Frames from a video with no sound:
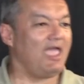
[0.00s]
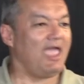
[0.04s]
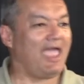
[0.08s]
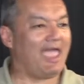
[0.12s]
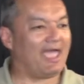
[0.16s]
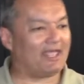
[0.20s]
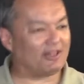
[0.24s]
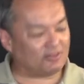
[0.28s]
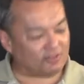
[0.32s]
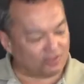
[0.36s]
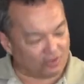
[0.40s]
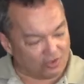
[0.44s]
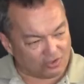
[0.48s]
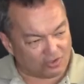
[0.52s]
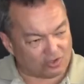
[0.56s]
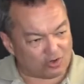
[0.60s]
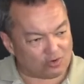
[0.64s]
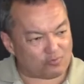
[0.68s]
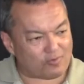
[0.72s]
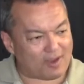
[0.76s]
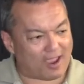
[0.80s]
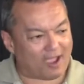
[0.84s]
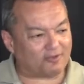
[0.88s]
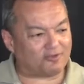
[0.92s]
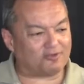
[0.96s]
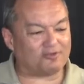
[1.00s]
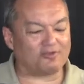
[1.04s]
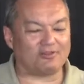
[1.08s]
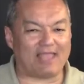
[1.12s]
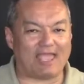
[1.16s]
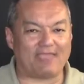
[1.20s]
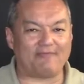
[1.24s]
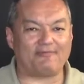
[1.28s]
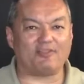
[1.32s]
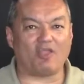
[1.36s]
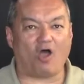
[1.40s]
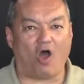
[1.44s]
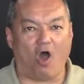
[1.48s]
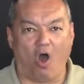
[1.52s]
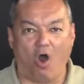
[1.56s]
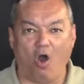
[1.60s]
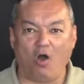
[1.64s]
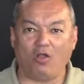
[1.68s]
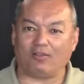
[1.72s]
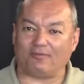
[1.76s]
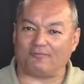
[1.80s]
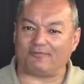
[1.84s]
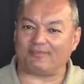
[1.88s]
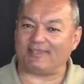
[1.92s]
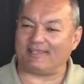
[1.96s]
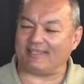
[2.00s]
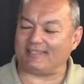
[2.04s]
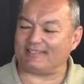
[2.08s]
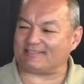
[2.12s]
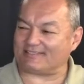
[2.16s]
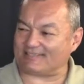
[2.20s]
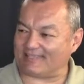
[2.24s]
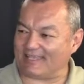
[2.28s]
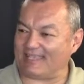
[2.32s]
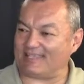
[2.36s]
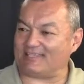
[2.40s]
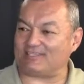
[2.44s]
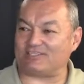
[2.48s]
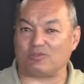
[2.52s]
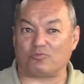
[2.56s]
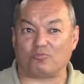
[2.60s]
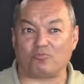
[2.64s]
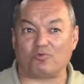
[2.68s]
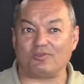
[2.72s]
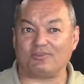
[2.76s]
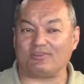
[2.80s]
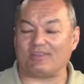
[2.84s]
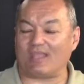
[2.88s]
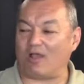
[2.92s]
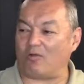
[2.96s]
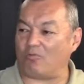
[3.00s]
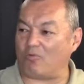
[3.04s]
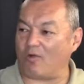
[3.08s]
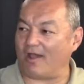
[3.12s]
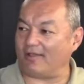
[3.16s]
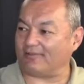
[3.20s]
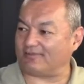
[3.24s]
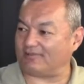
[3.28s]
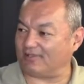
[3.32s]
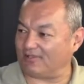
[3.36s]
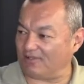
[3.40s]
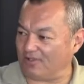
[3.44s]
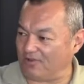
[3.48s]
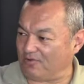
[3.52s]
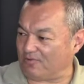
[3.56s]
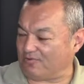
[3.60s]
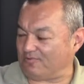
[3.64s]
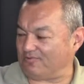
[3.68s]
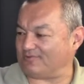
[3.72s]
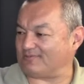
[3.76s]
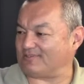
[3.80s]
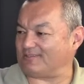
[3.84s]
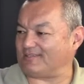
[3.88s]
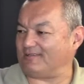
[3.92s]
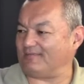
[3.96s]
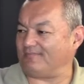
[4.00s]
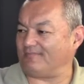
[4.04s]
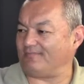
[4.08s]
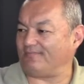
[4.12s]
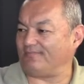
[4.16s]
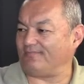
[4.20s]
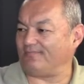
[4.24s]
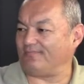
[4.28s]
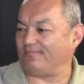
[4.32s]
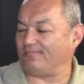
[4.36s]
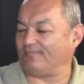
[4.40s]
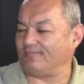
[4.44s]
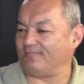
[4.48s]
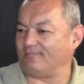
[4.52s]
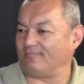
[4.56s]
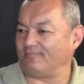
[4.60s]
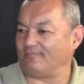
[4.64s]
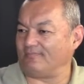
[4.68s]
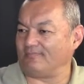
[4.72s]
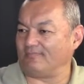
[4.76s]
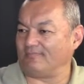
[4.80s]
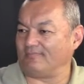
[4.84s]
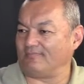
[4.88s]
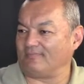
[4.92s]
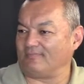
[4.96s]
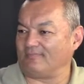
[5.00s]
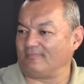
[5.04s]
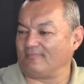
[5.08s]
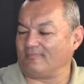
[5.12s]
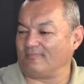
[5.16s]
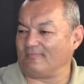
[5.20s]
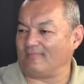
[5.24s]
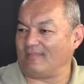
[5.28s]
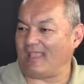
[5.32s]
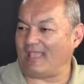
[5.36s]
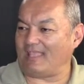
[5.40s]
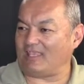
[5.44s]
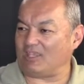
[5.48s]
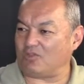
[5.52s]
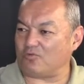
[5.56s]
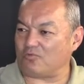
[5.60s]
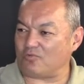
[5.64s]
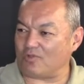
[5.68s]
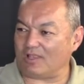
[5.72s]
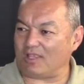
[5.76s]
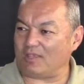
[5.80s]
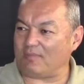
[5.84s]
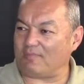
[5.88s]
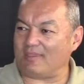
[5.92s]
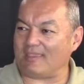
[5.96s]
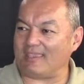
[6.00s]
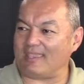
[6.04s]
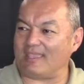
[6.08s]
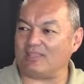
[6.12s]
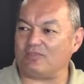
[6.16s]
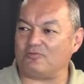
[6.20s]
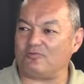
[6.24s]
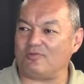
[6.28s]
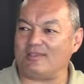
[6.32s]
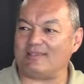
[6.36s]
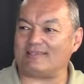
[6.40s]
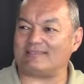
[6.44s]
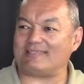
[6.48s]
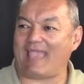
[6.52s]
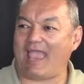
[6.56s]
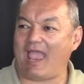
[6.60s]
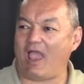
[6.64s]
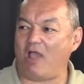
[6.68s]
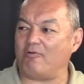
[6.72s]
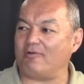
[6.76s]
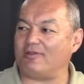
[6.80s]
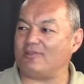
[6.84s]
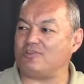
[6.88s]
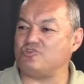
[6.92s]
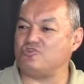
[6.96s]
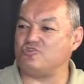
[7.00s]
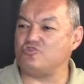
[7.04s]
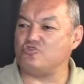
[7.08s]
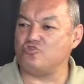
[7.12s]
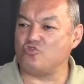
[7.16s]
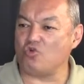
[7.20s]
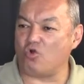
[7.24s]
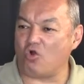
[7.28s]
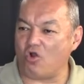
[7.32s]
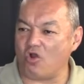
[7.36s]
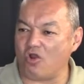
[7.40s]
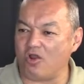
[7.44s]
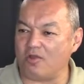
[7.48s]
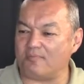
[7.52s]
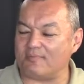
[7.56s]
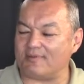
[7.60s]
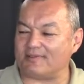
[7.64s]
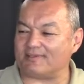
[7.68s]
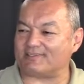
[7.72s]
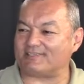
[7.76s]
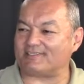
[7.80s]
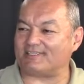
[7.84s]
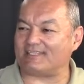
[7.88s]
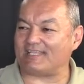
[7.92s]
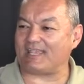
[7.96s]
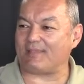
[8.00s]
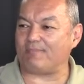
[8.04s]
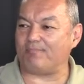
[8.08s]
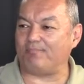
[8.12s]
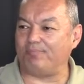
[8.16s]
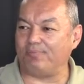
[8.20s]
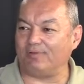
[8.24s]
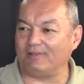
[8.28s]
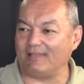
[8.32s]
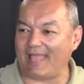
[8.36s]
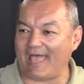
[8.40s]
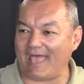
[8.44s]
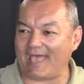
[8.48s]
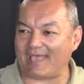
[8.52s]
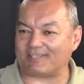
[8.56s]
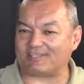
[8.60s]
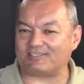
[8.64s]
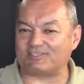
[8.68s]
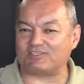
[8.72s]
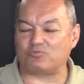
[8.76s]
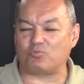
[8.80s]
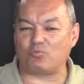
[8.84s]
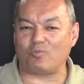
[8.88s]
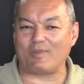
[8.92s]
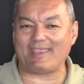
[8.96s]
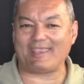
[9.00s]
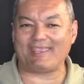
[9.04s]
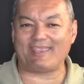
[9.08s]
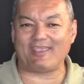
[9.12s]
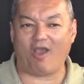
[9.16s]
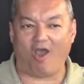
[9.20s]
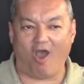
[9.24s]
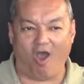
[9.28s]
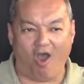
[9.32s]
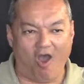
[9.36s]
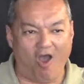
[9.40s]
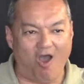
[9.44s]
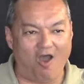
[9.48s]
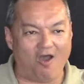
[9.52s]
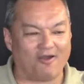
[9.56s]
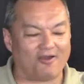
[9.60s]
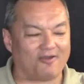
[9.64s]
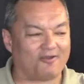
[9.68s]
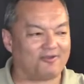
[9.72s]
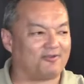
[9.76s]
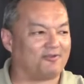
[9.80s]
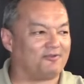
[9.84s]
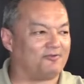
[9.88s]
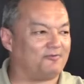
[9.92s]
And look around your life at all of these things you would not want to lose. And you really begin to realize how enormously blessed we are.